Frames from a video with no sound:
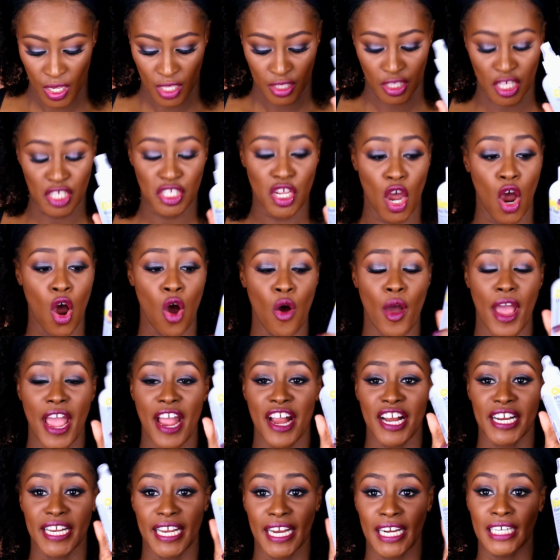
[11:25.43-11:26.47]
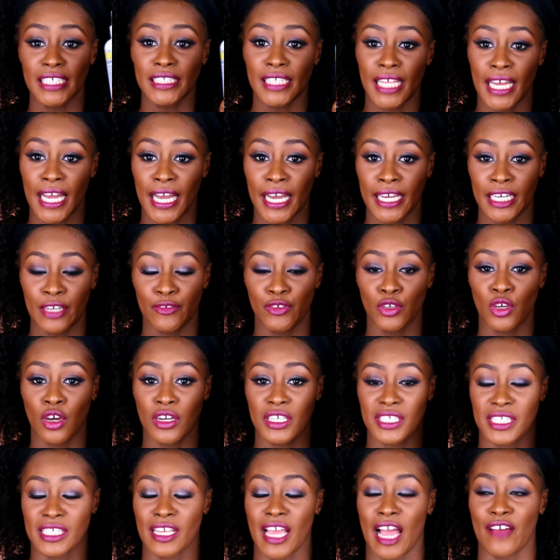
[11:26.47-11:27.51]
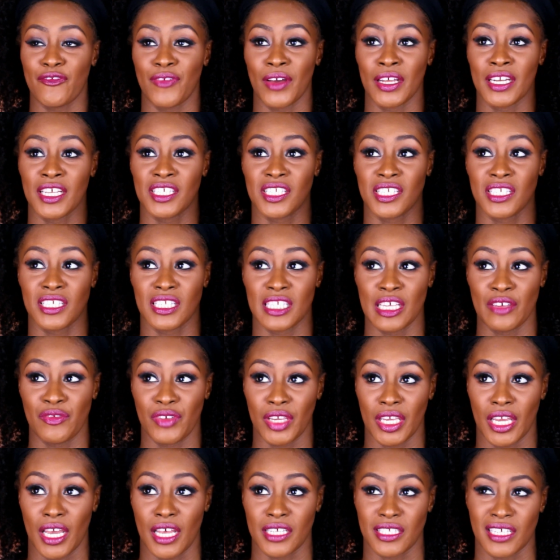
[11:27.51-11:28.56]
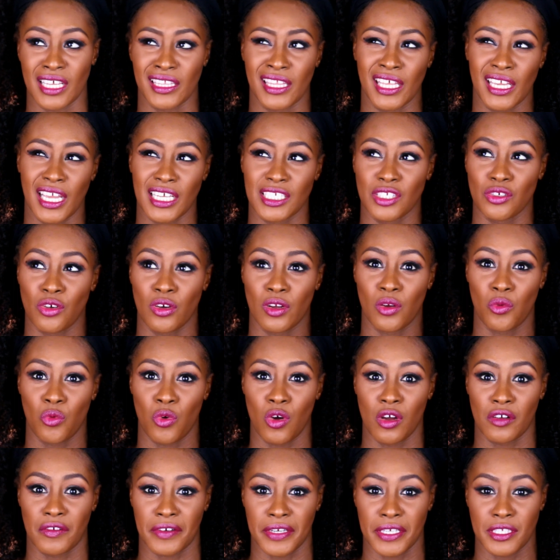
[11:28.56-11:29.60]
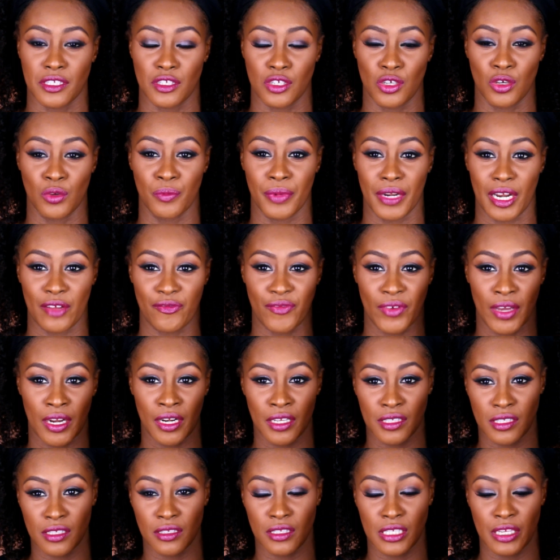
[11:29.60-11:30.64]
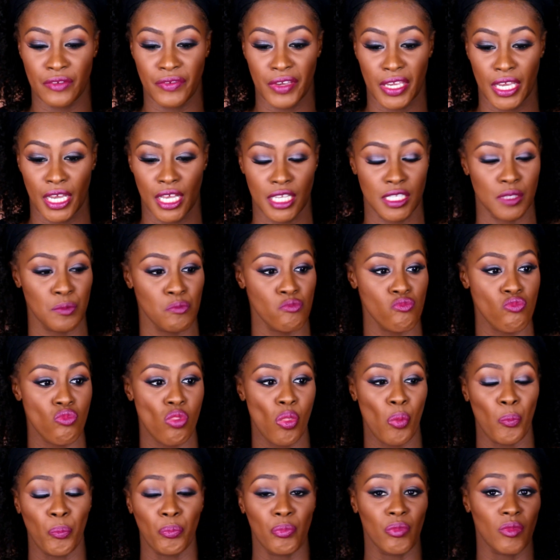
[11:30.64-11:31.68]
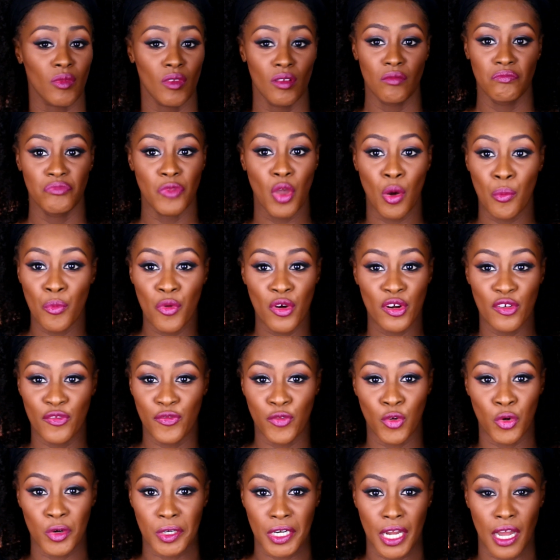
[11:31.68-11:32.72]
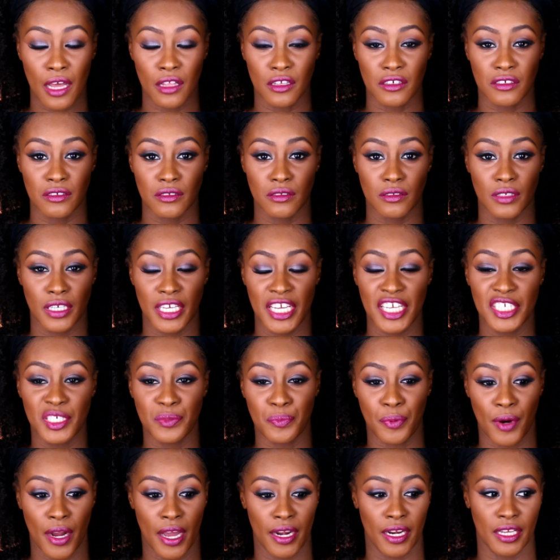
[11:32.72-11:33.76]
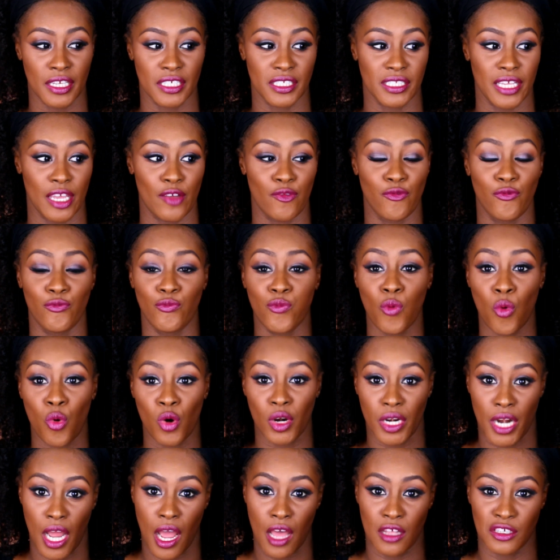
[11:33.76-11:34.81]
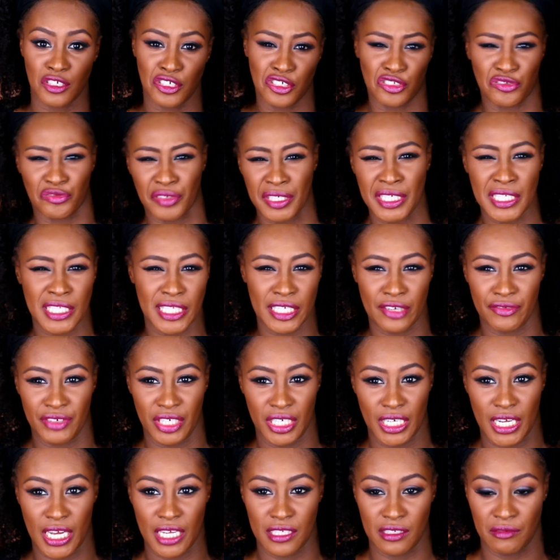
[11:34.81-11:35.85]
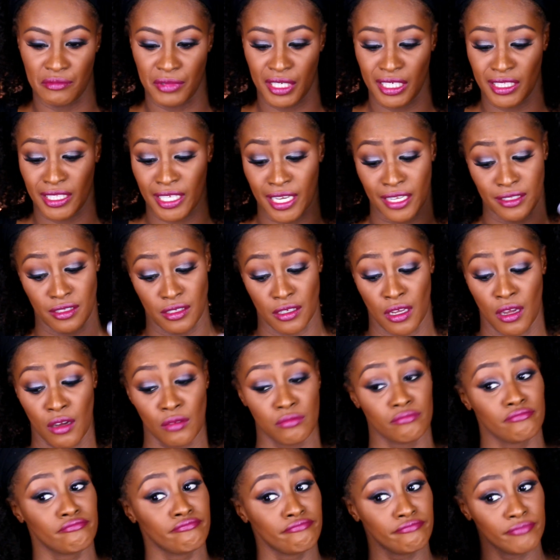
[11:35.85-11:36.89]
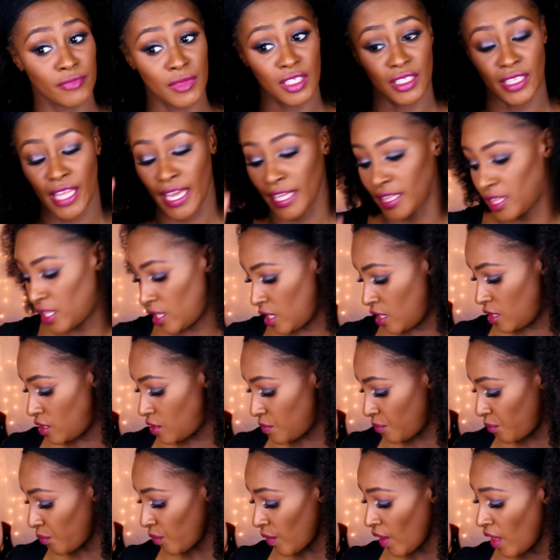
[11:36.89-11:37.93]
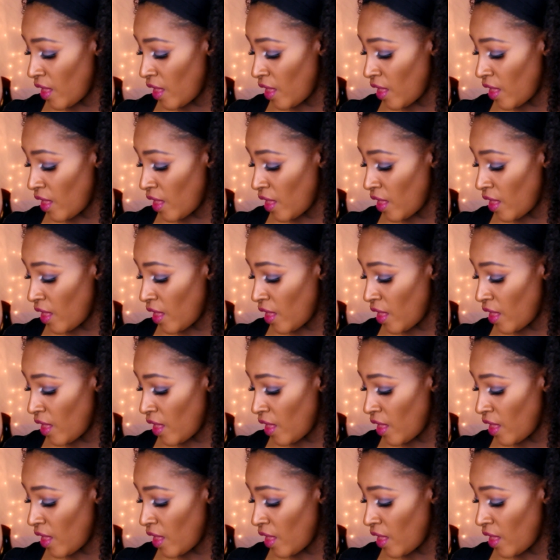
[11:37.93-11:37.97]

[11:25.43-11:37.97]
This whole hair care line, if you go to see, I found this in CVS. I think I saw it in Walgreens too, but I found this in CVS. No more than $4. Each product is like $4, $3.79, something like that. So, like this.